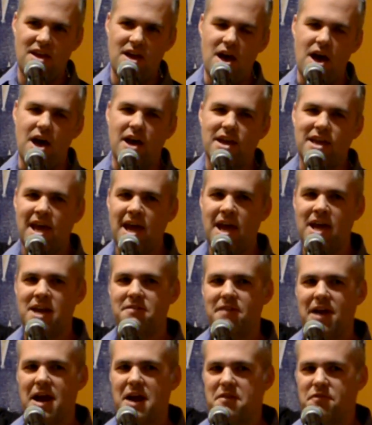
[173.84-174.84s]
a can
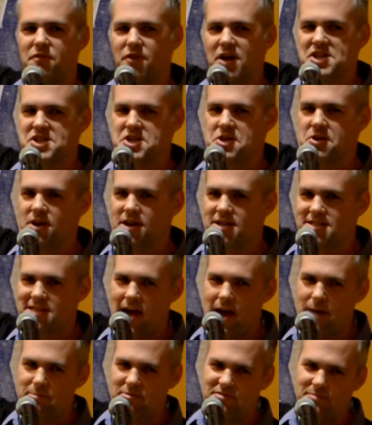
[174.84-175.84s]
of air freshener on
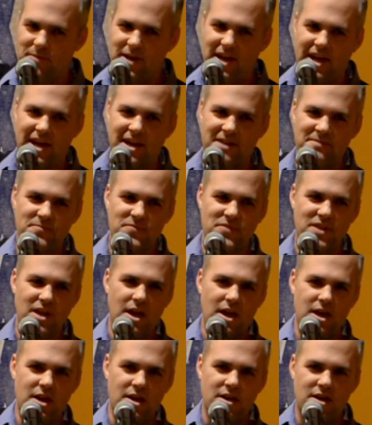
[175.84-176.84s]
top of me.
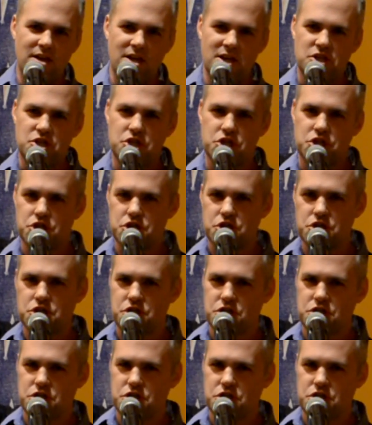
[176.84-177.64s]
Shh.